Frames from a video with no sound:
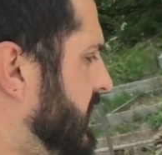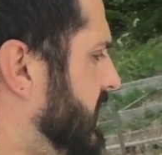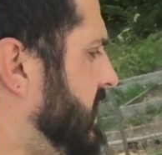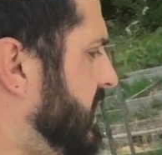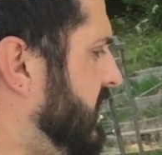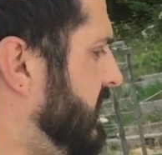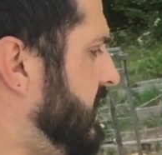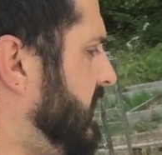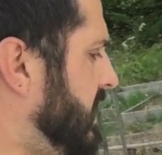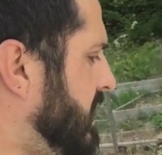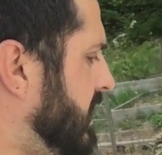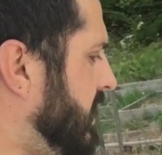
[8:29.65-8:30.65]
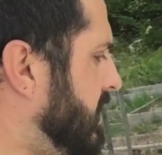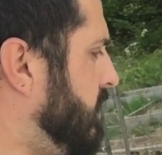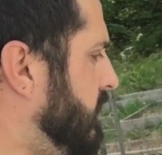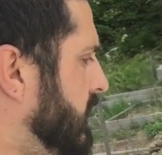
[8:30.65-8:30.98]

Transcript: and it ain't gonna go